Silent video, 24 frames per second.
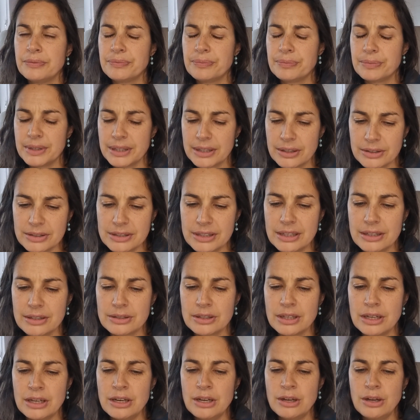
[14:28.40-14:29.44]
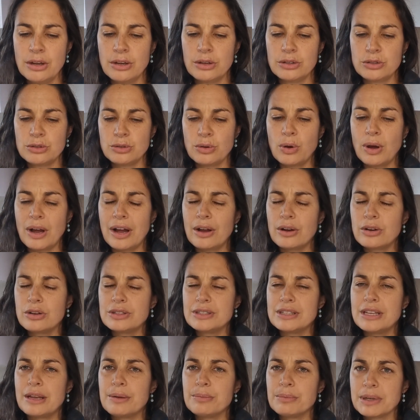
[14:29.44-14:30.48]
because so how does
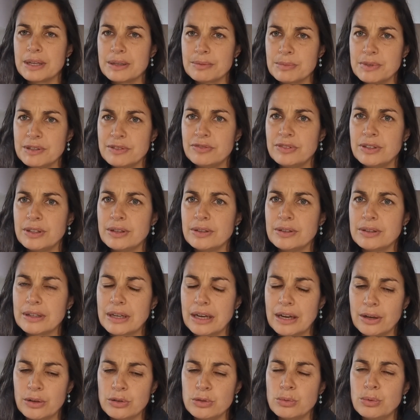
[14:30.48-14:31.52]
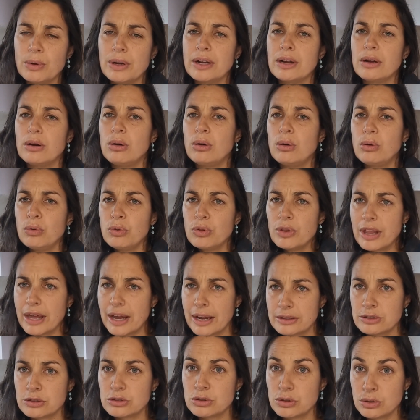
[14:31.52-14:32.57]
that make me feel, and how do I hold
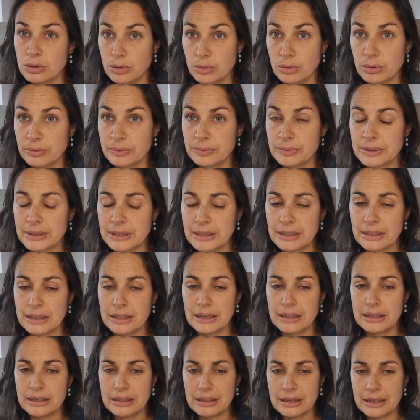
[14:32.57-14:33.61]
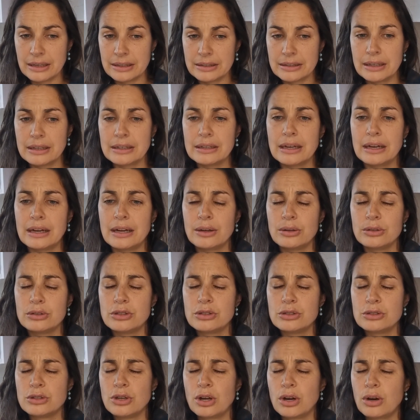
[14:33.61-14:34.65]
that too? And then how
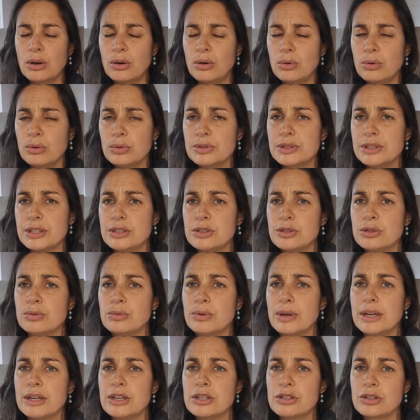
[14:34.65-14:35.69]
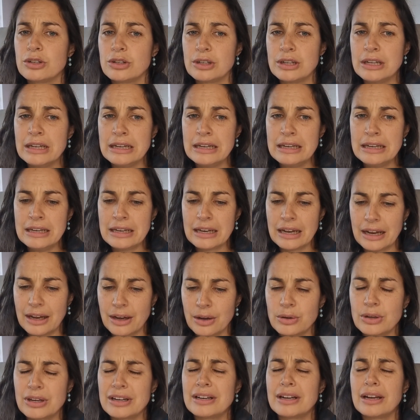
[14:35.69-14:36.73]
does the whole situation, how
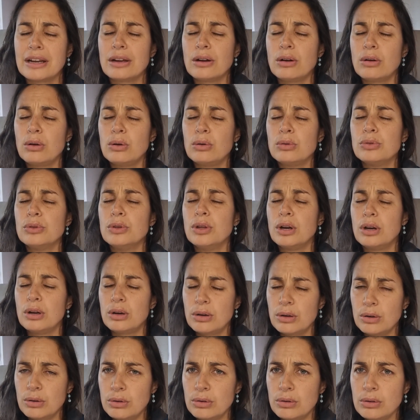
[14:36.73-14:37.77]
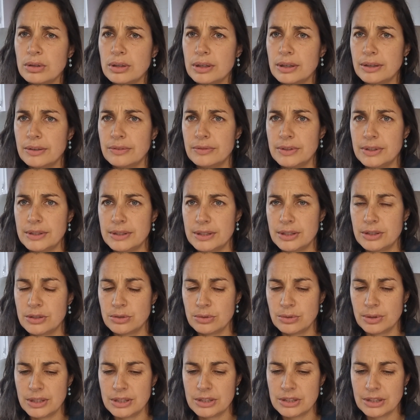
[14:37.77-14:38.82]
can I hold the whole of the
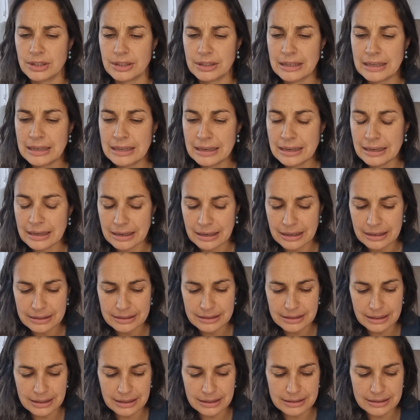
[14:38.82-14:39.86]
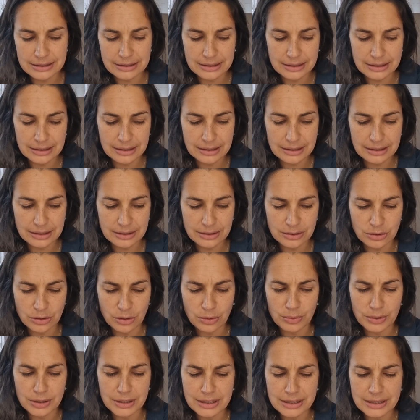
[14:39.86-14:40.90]
situation? And no
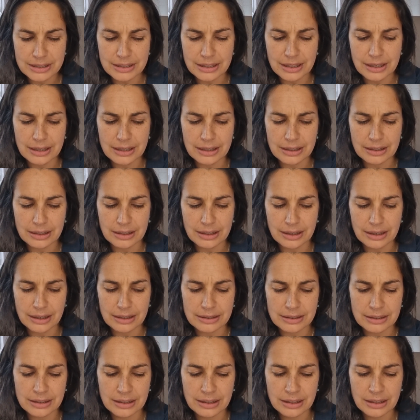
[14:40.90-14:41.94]
one is saying that